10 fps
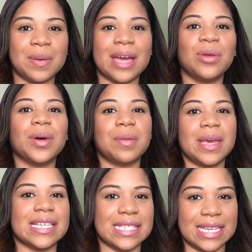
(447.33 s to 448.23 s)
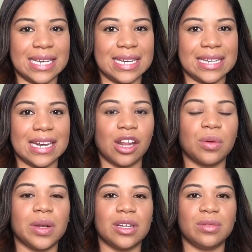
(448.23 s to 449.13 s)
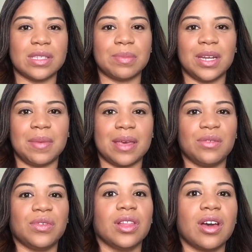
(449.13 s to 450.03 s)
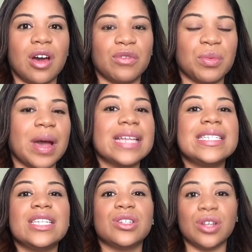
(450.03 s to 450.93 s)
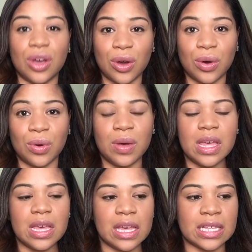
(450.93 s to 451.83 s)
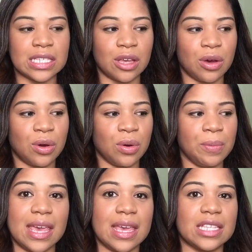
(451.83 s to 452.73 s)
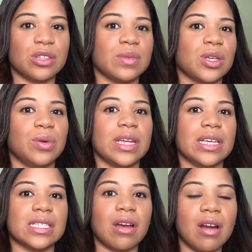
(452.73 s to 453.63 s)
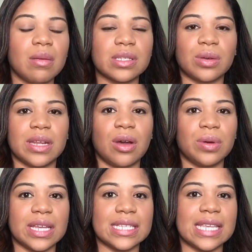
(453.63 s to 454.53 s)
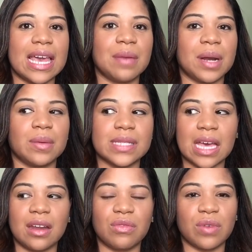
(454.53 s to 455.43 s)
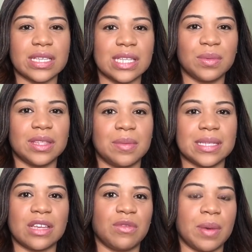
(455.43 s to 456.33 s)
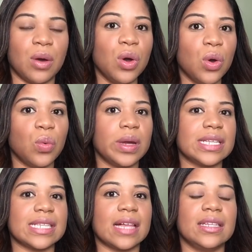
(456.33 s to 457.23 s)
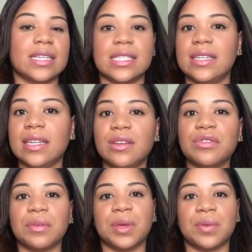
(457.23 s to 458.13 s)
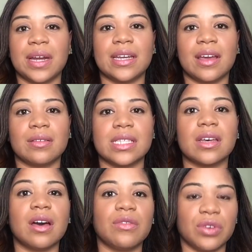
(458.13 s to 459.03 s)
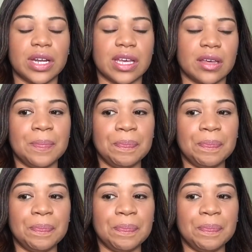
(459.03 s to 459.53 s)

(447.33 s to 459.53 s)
I don't want to make a scene, and I don't want to do something to make him feel uncomfortable. I didn't know. And so I was holding his arm, I was holding his hand, but I was kind of wrestling within myself about what exactly does he need from me right now to comfort him.